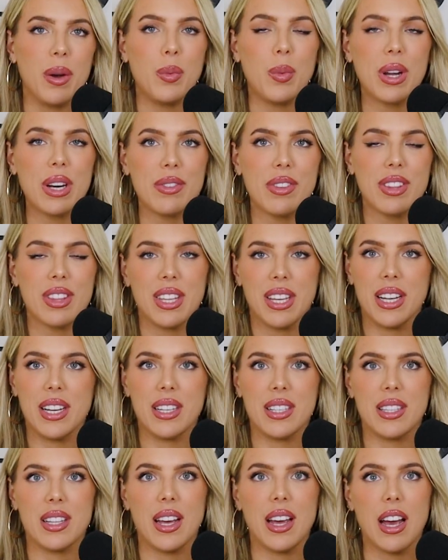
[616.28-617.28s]
One of the
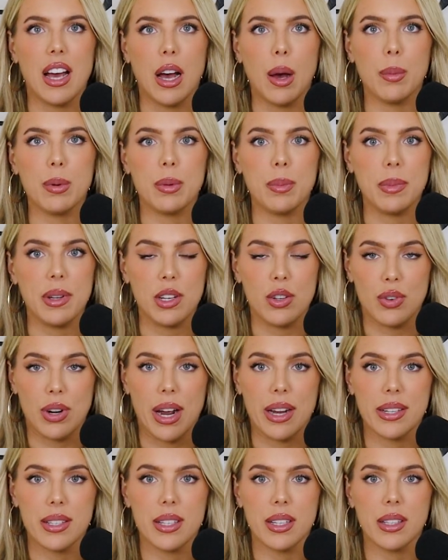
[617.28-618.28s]
things that helped me
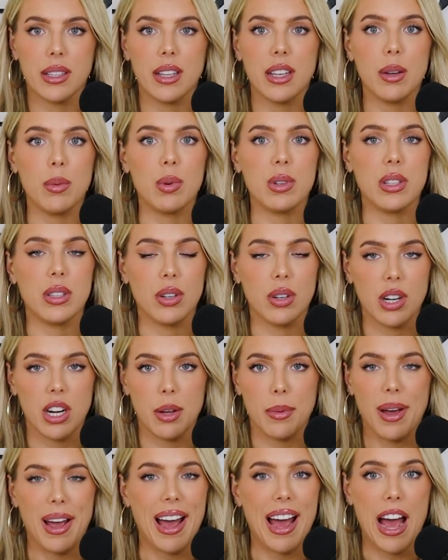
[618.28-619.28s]
drastically was
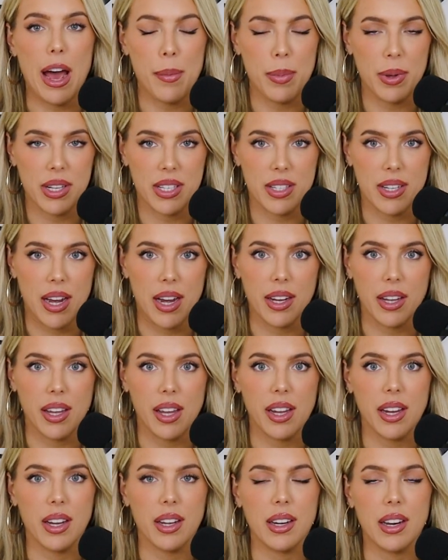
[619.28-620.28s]
learning about habit
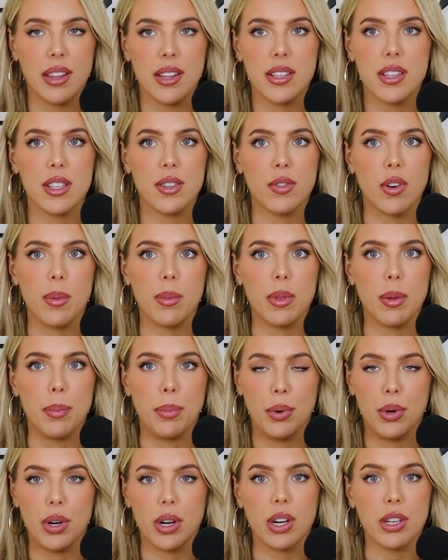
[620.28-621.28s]
stacking. Now, this is from the
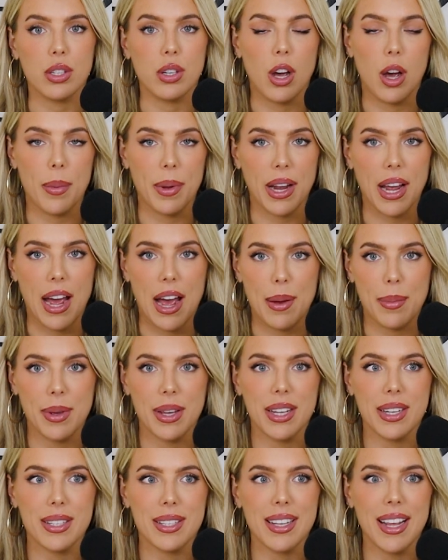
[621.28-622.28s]
book Atomic
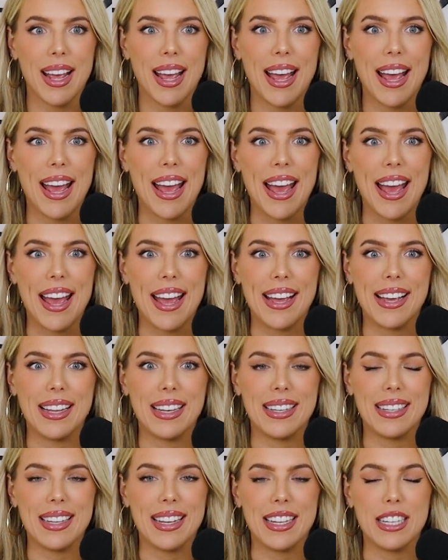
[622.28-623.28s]
Habits,
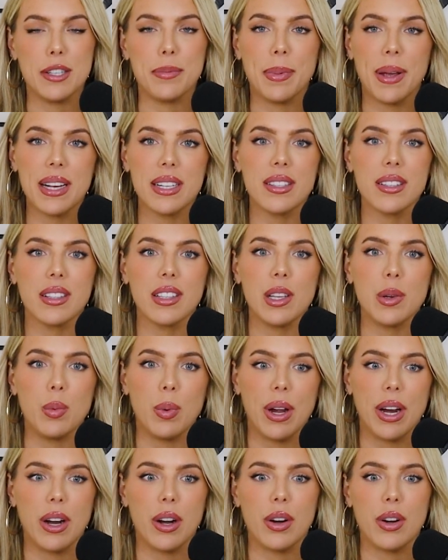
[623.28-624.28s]
and it's basically
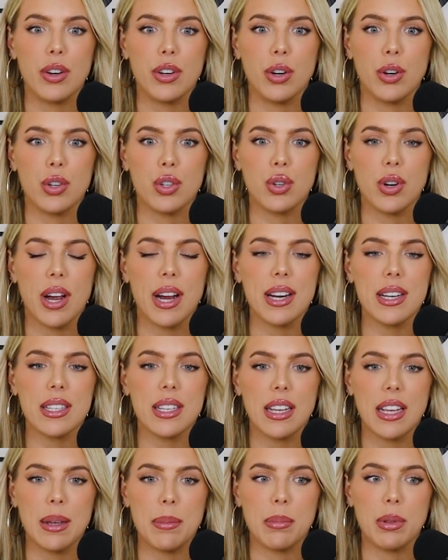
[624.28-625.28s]
where you're trying
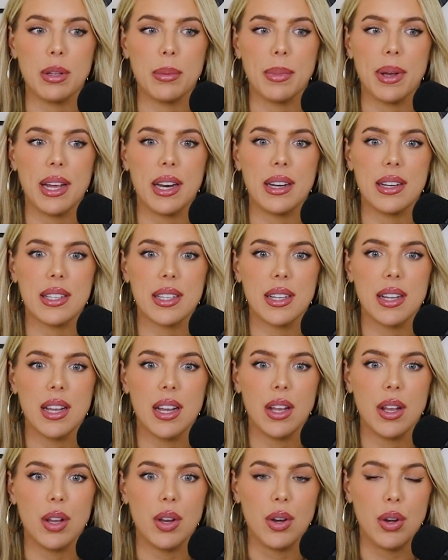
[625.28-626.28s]
to implement
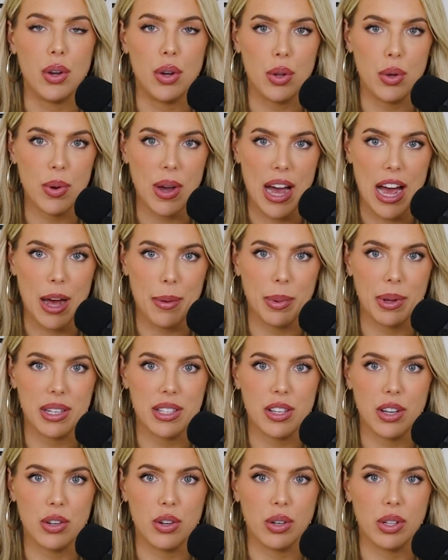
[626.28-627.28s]
new
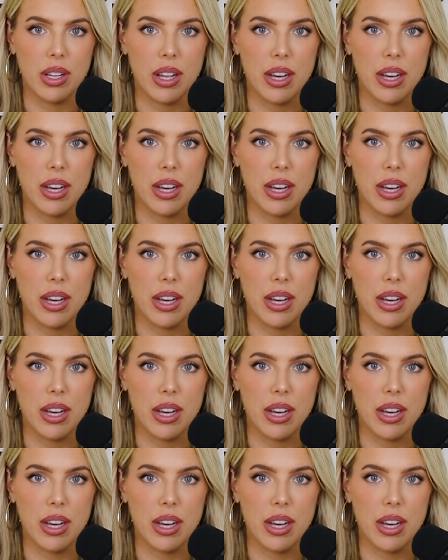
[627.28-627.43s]
habits in your